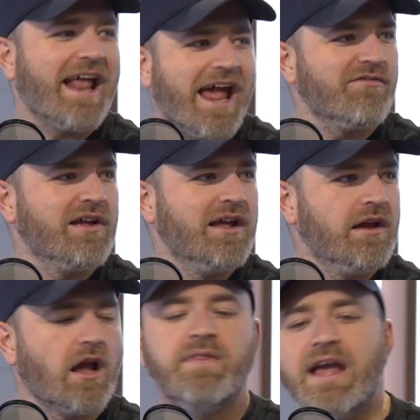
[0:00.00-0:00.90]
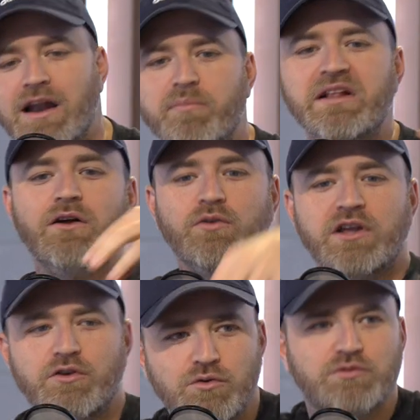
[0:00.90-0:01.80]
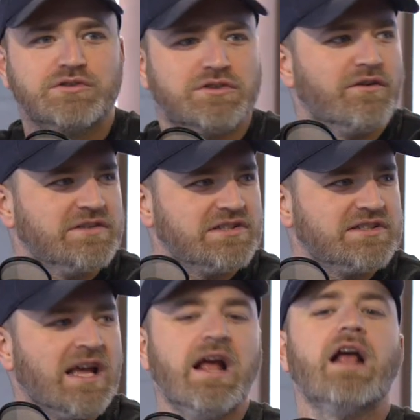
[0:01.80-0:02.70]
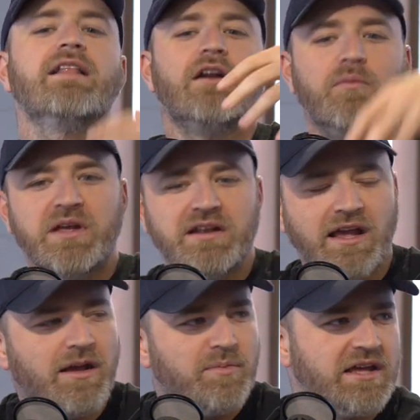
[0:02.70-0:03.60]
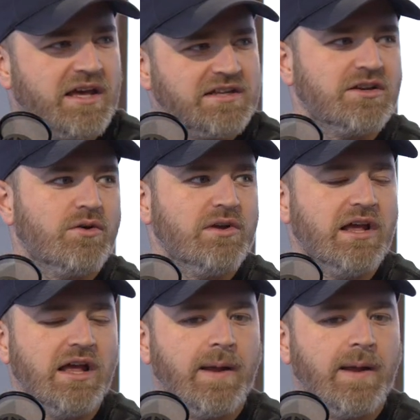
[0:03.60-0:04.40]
have. Yeah. And then I'll be loading Google services, and then I'll be in the A P K zone,